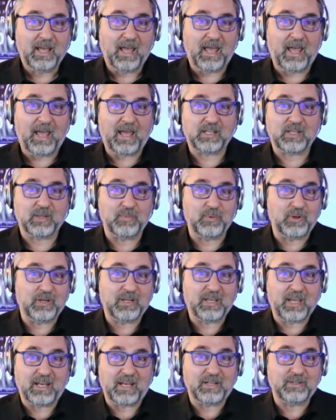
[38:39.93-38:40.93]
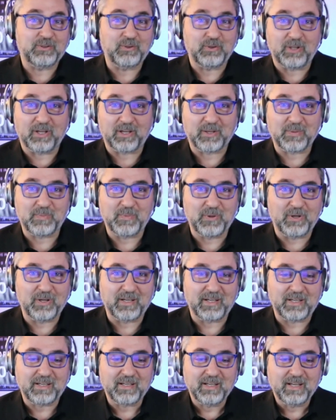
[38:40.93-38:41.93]
and communicating to their
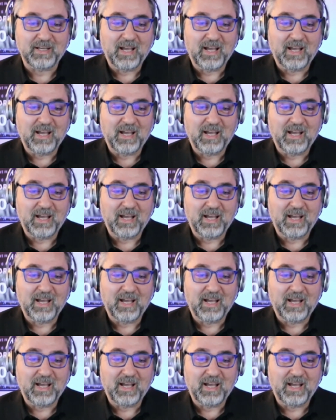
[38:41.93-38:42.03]
community.